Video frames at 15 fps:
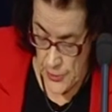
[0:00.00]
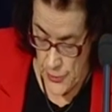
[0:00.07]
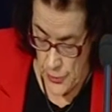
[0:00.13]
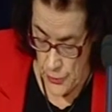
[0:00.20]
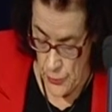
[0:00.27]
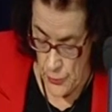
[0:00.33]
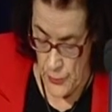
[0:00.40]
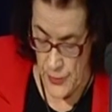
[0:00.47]

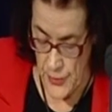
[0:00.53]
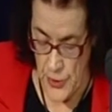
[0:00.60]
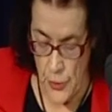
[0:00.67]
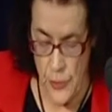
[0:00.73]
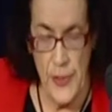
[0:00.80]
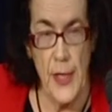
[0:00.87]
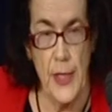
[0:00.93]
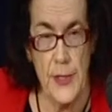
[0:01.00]
to the
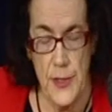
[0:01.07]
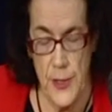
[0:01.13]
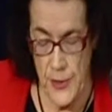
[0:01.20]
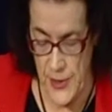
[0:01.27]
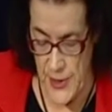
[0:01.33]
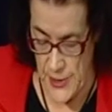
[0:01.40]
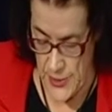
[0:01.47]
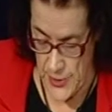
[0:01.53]

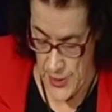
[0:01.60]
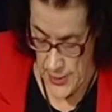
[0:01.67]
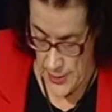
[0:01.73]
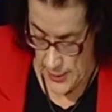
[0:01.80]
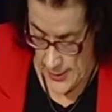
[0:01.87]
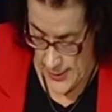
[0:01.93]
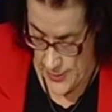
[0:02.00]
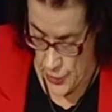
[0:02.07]

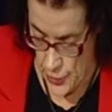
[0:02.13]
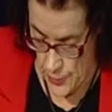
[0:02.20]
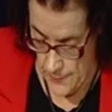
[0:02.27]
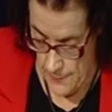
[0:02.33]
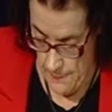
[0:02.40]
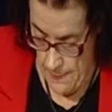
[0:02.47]
2016 election.